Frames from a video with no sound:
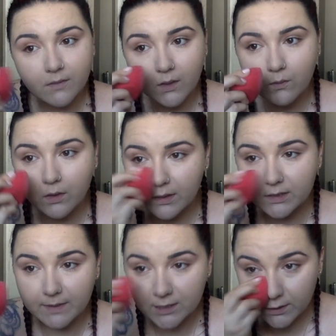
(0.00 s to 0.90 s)
well,
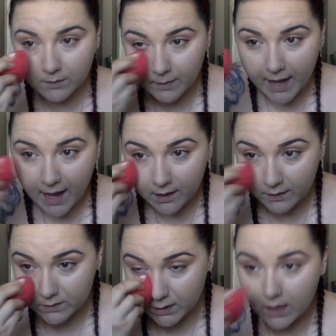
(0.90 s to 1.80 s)
especially when my acne
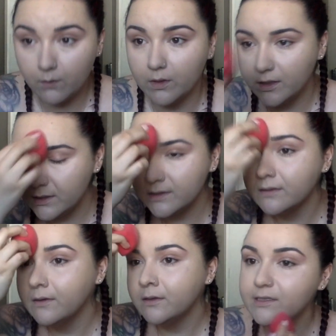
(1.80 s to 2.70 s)
was a lot worse,
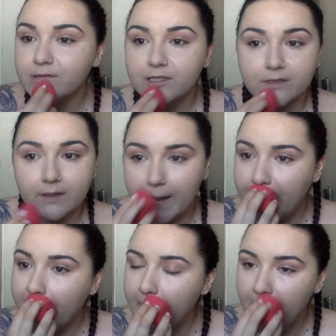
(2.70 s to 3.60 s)
to like
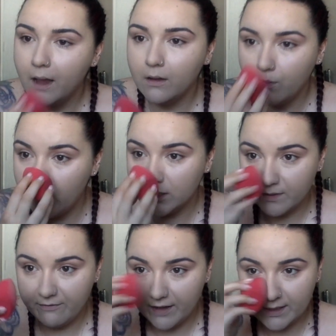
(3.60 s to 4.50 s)
wash my
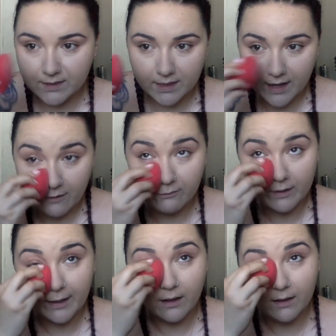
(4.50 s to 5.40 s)
face and have
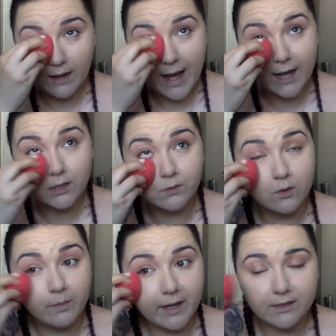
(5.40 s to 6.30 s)
like actual
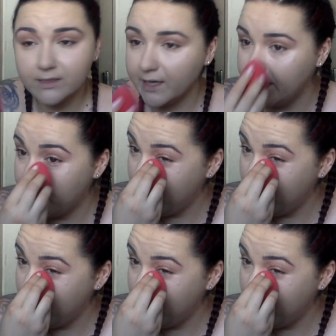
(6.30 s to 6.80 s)
bare skin